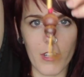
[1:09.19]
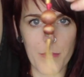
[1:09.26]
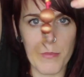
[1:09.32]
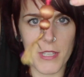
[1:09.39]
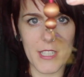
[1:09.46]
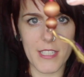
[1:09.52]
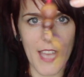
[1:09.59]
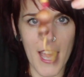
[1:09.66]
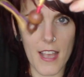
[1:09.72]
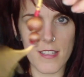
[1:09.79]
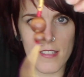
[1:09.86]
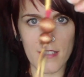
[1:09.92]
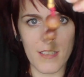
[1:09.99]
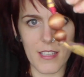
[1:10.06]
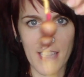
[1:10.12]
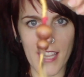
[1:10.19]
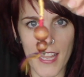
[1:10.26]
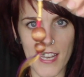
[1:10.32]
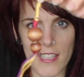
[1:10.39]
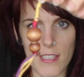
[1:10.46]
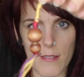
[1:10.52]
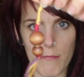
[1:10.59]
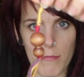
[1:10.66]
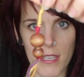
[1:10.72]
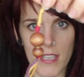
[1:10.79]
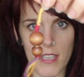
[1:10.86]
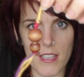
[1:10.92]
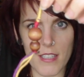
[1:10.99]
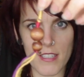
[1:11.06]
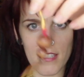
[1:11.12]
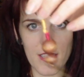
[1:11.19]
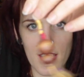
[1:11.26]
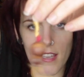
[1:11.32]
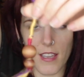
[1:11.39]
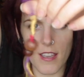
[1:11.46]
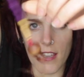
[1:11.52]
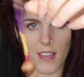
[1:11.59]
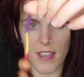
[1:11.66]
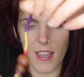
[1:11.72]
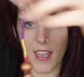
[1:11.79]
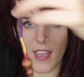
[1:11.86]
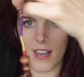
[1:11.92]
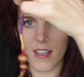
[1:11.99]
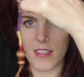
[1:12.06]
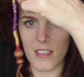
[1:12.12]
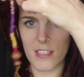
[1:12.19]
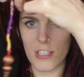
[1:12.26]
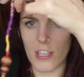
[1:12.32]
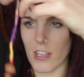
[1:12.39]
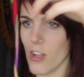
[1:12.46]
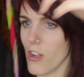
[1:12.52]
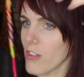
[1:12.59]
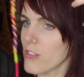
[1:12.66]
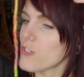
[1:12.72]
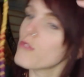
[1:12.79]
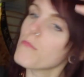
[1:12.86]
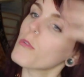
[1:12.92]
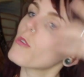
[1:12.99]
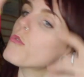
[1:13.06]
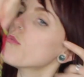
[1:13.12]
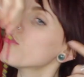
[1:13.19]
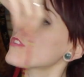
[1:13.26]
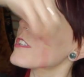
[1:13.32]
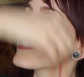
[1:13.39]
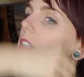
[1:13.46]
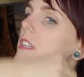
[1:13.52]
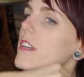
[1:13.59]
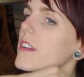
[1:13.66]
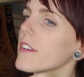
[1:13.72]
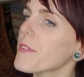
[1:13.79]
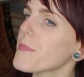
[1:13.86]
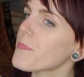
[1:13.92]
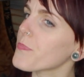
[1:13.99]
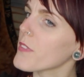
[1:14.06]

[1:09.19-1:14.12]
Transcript: I put a tassel on the end and some beads, and I think it's gonna look super cool in here.